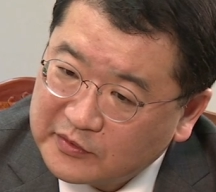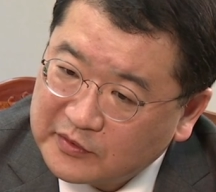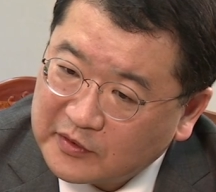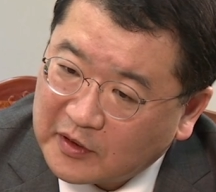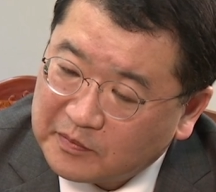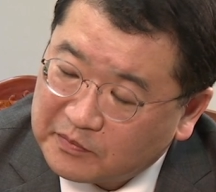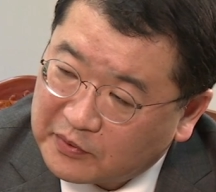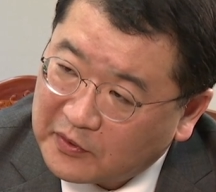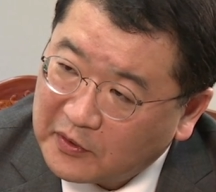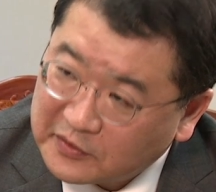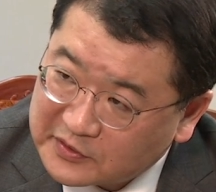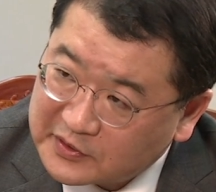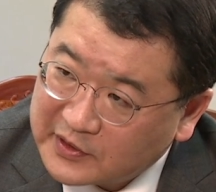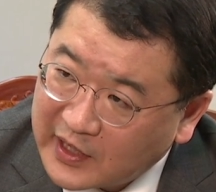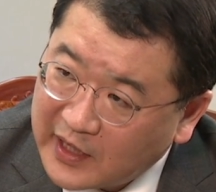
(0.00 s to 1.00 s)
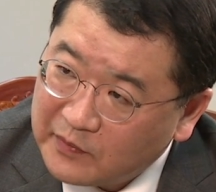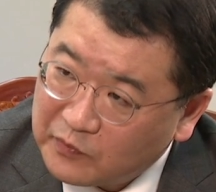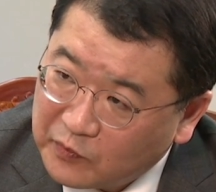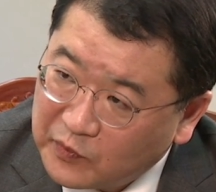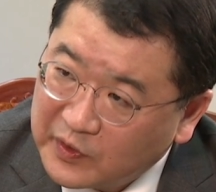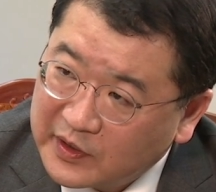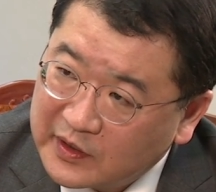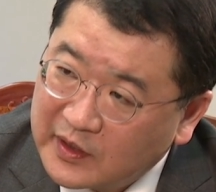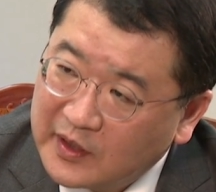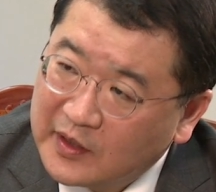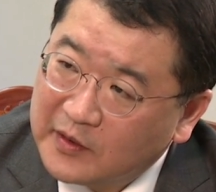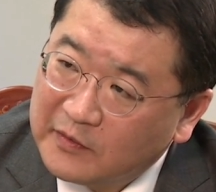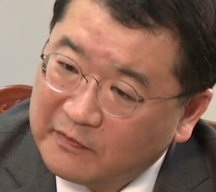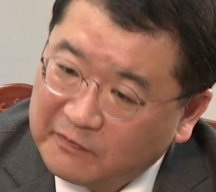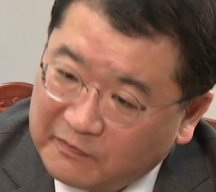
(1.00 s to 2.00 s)
to approach them with
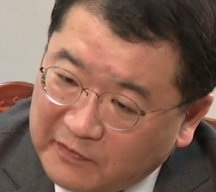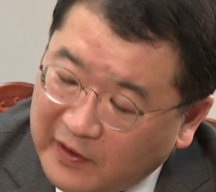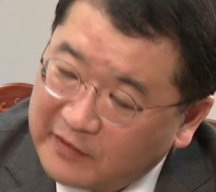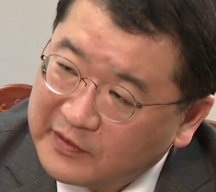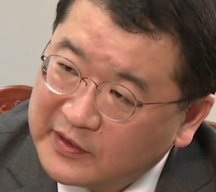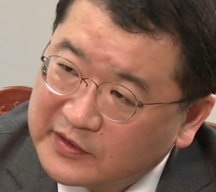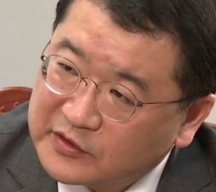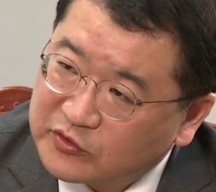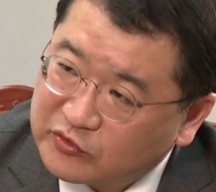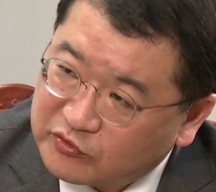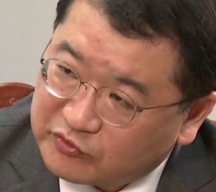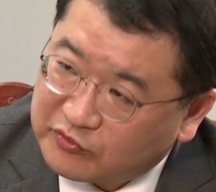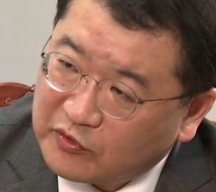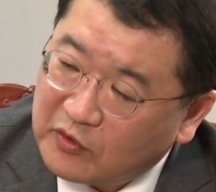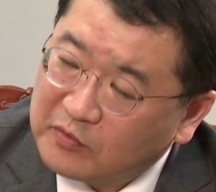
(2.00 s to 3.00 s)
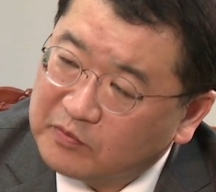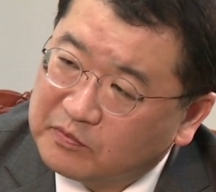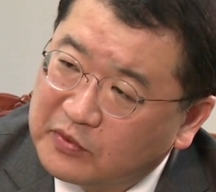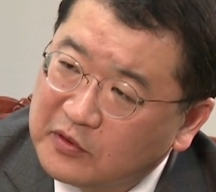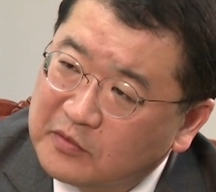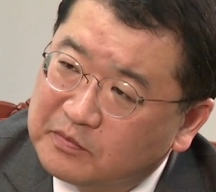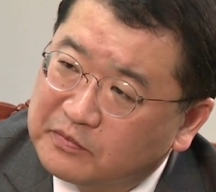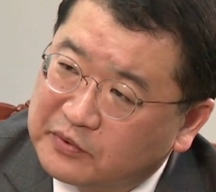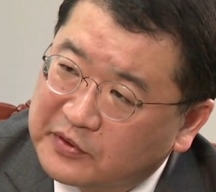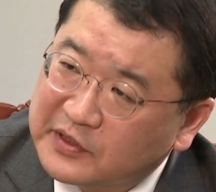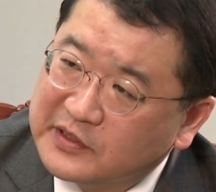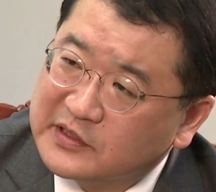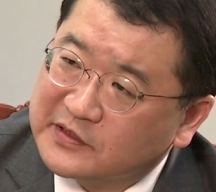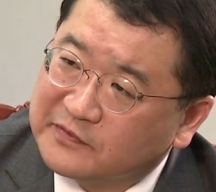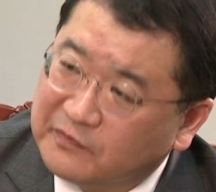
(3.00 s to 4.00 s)
very strong
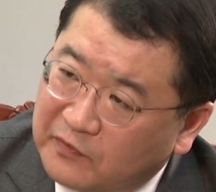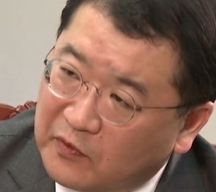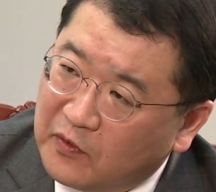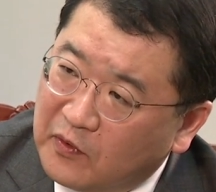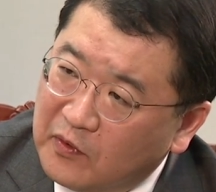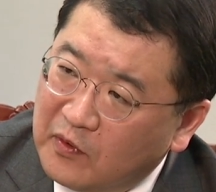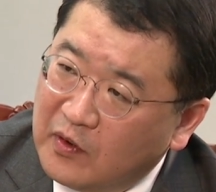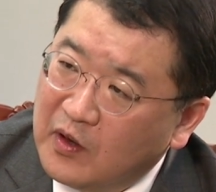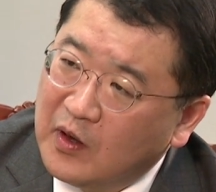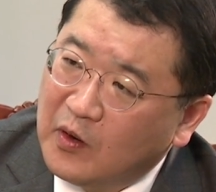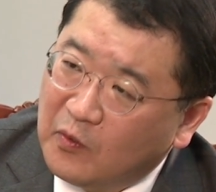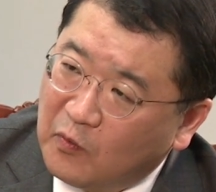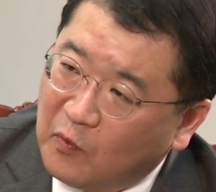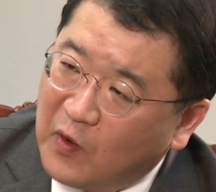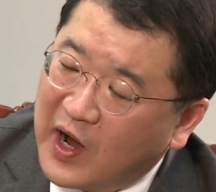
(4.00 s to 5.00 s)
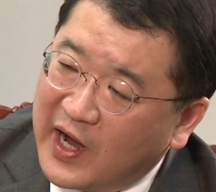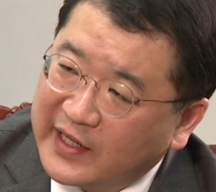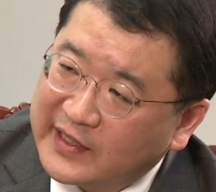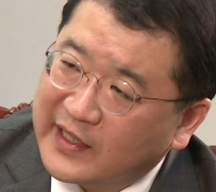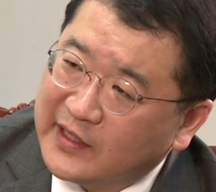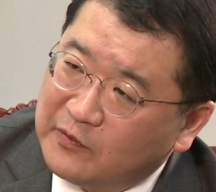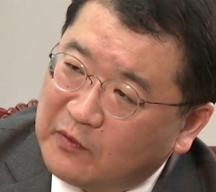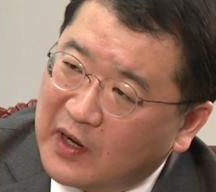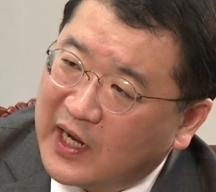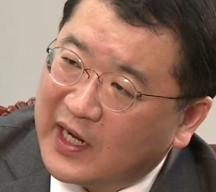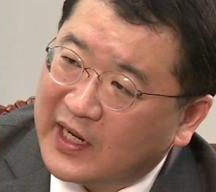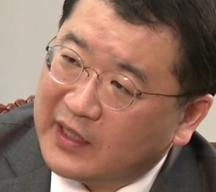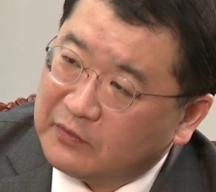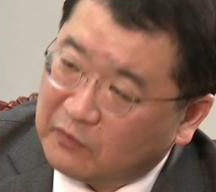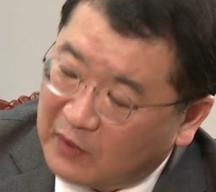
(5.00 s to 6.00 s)
blueprints for why and,
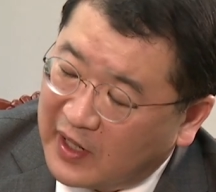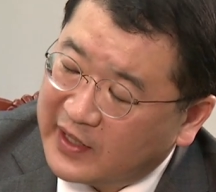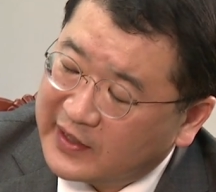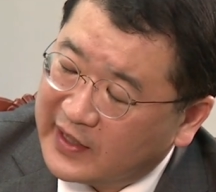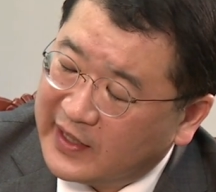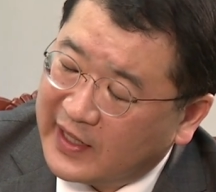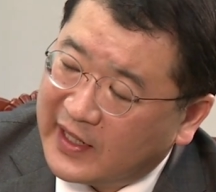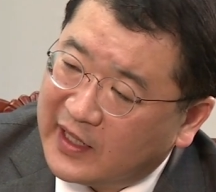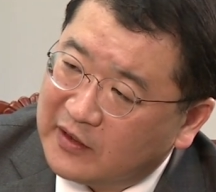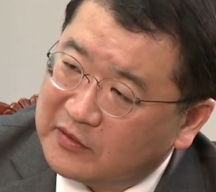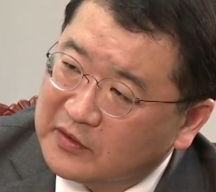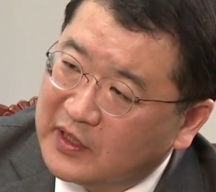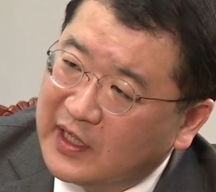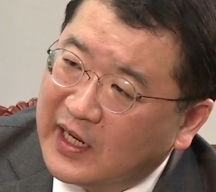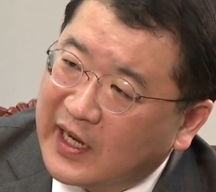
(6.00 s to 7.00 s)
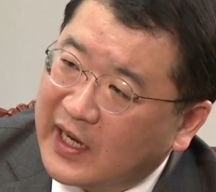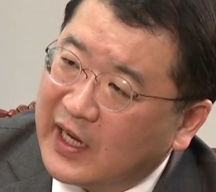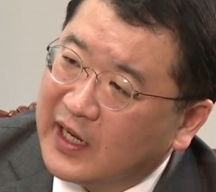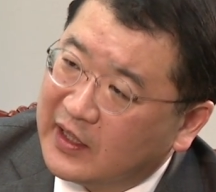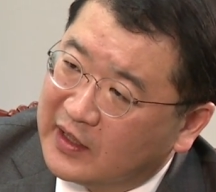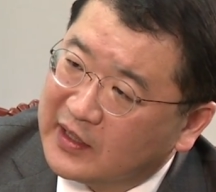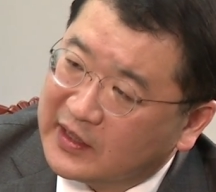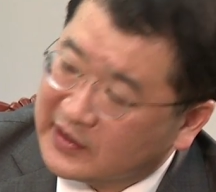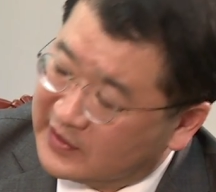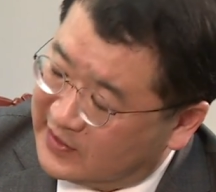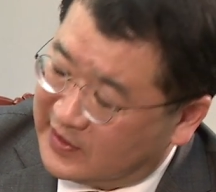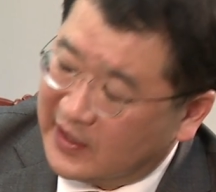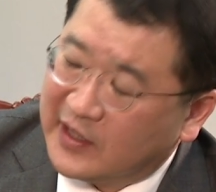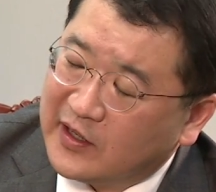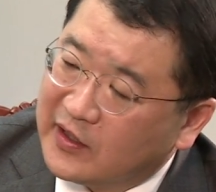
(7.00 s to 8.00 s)
why, why and how uh,
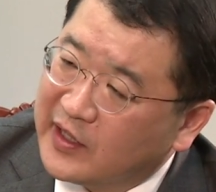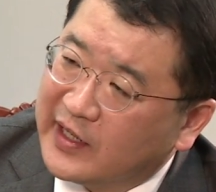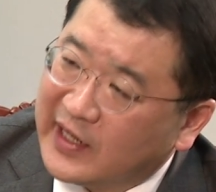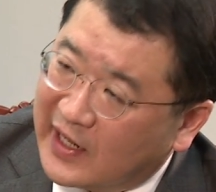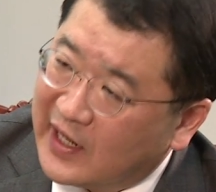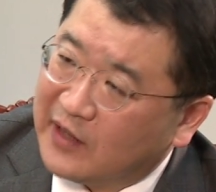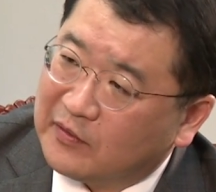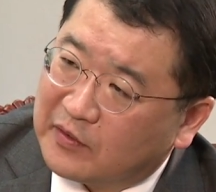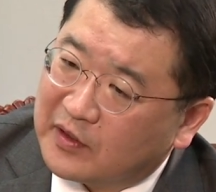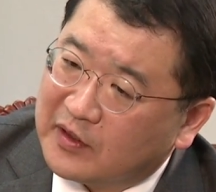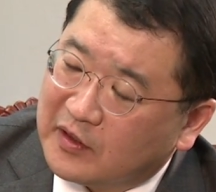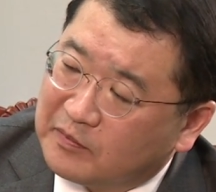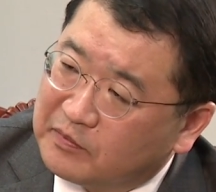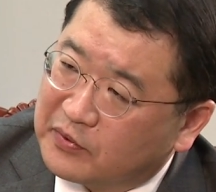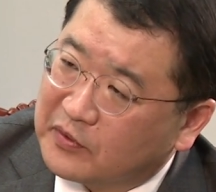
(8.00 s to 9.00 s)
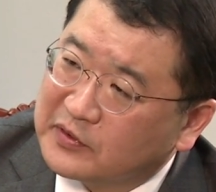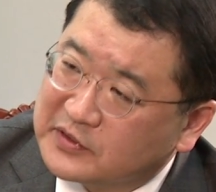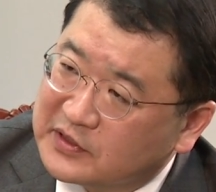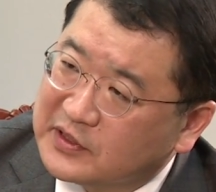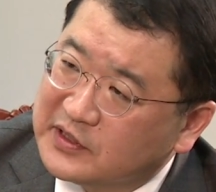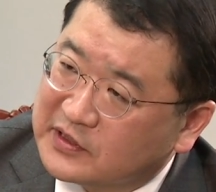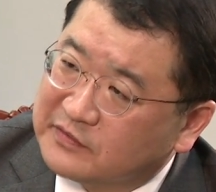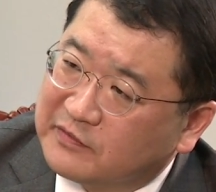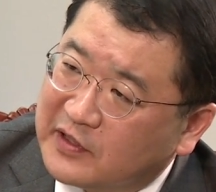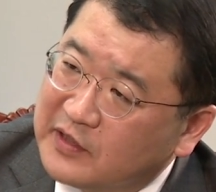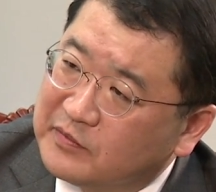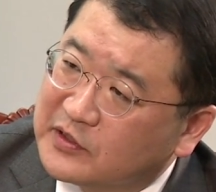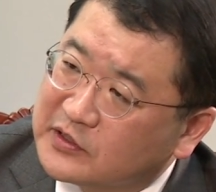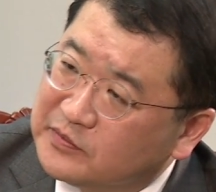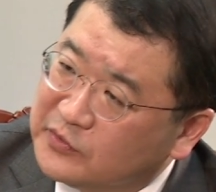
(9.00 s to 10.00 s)
their and our approach is very
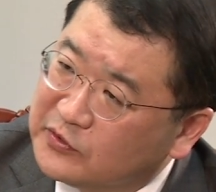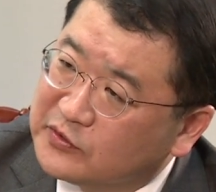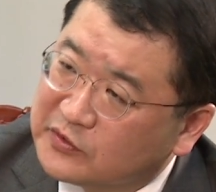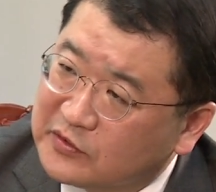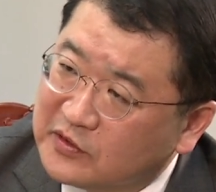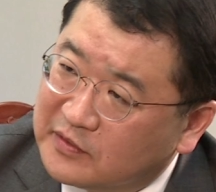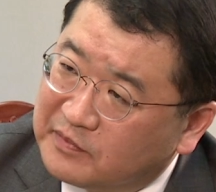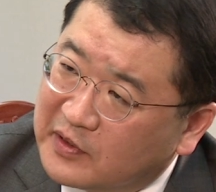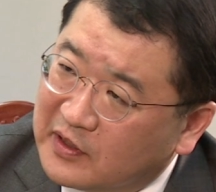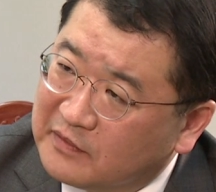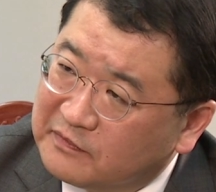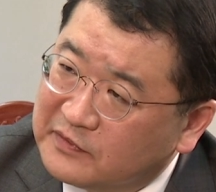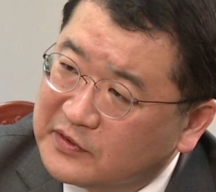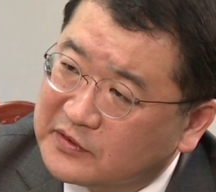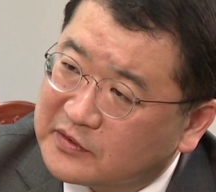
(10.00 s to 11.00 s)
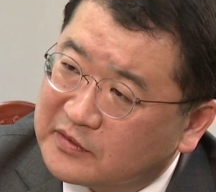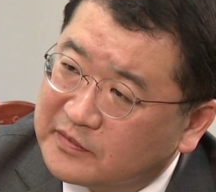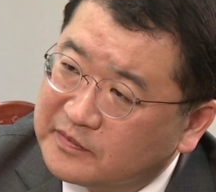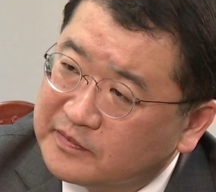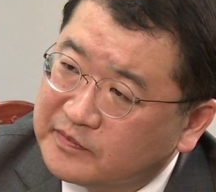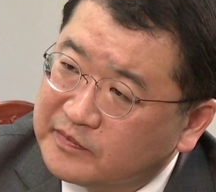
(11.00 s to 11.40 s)
much mutually beneficial.